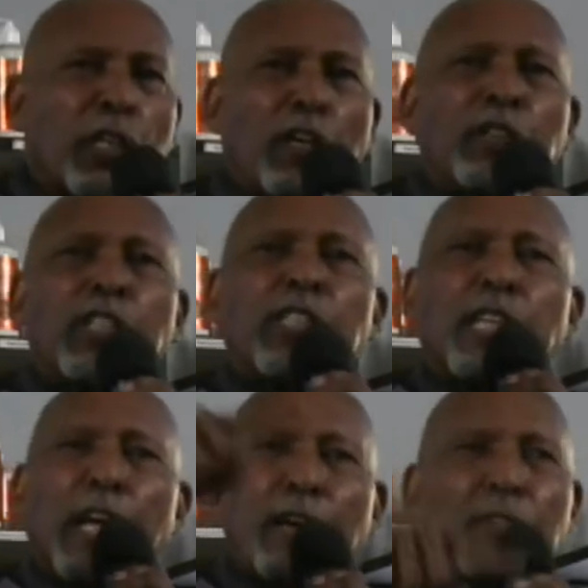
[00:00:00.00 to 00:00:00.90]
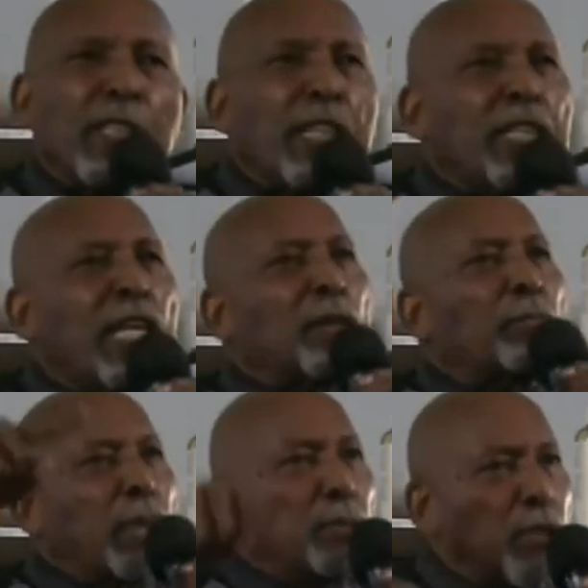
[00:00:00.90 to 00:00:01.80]
Culture is everything that a
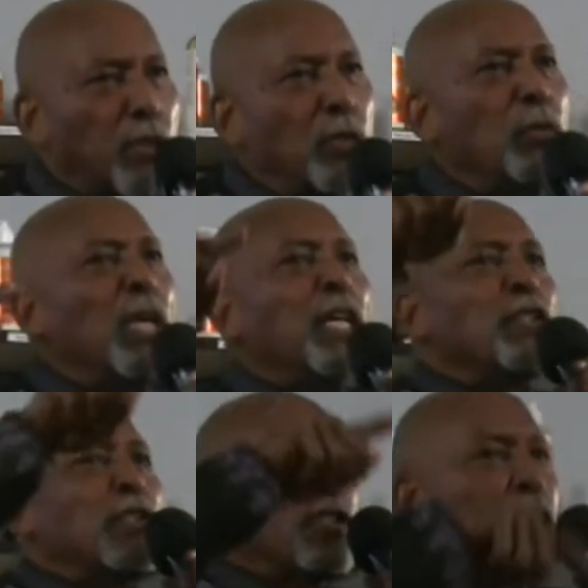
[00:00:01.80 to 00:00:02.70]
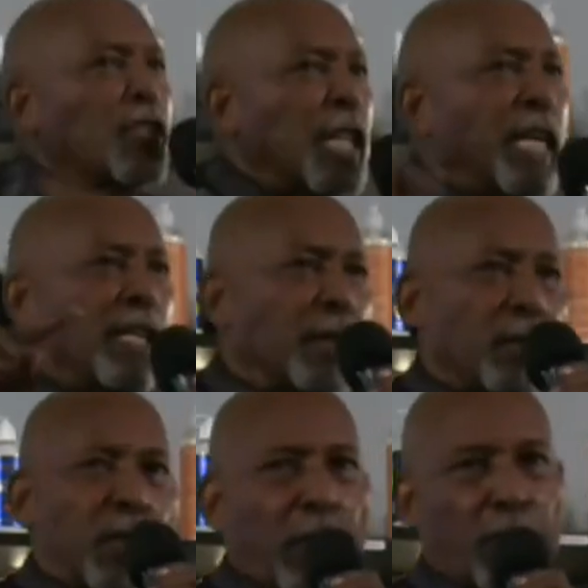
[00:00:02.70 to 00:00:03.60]
people do to sustain
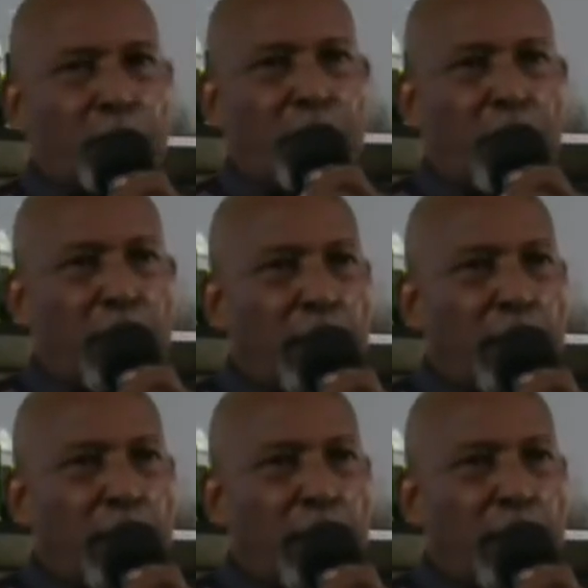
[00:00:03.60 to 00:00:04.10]
themselves